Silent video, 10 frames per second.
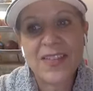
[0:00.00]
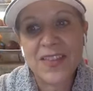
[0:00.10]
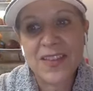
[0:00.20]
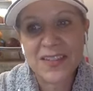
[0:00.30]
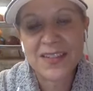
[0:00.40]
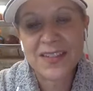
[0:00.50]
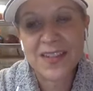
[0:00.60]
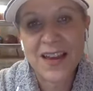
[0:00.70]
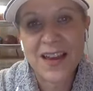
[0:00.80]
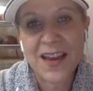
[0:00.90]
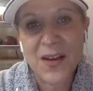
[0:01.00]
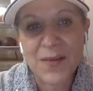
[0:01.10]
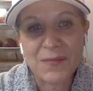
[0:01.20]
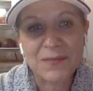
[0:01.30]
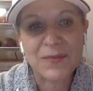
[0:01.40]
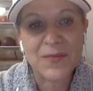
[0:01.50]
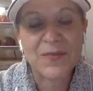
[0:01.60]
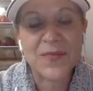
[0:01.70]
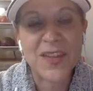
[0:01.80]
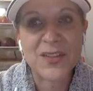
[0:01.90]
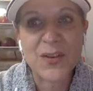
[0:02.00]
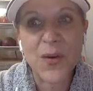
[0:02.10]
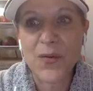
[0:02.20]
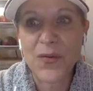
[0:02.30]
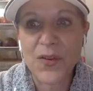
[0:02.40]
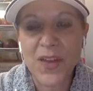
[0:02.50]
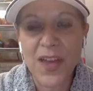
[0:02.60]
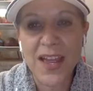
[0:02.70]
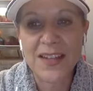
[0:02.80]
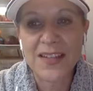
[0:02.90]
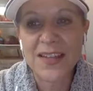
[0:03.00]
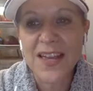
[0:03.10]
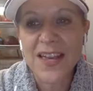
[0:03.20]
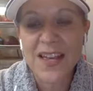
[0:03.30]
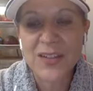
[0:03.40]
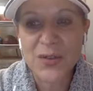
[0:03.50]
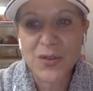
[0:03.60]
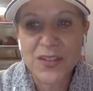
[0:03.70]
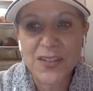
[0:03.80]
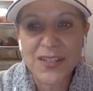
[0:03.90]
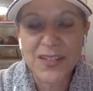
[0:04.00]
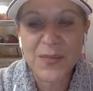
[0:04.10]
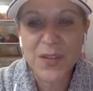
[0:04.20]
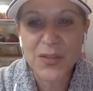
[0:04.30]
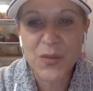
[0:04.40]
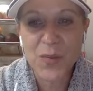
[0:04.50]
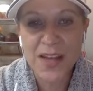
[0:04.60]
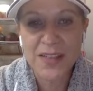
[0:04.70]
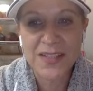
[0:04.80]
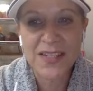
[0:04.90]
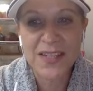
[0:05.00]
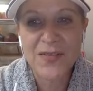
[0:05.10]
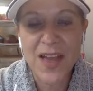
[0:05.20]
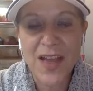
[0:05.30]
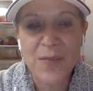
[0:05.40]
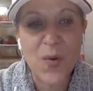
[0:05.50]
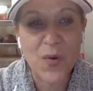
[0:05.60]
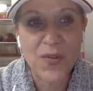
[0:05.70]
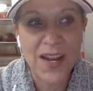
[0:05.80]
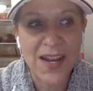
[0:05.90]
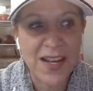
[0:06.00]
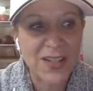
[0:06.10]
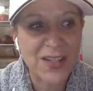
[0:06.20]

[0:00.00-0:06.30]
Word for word: And this um, is so helpful, and it's so good to see something so positive and motivating.